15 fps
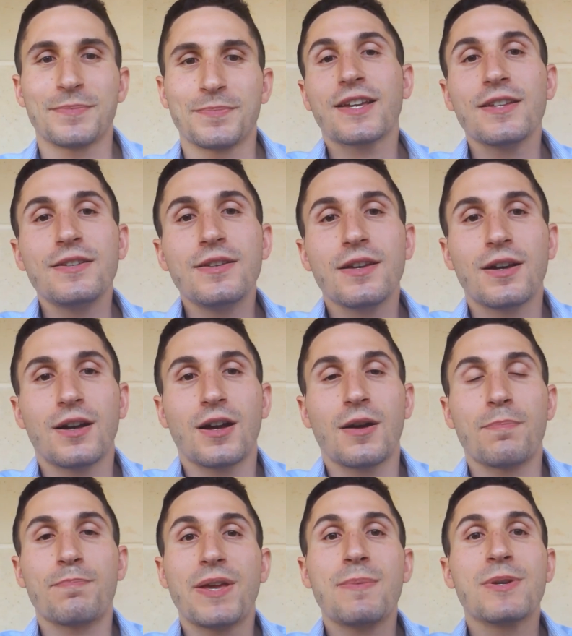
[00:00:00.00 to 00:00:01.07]
And
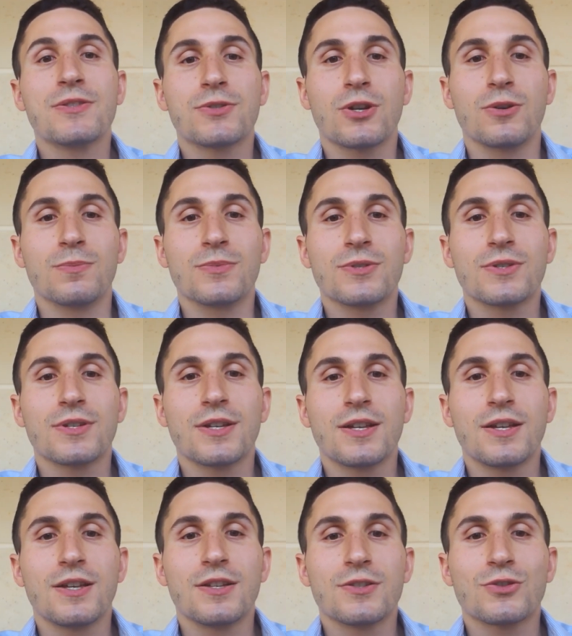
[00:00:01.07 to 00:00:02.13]
payment terms.
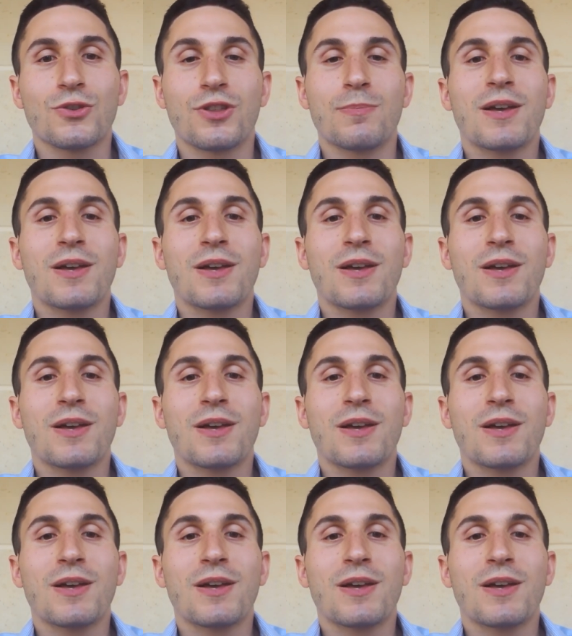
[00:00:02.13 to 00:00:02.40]
So the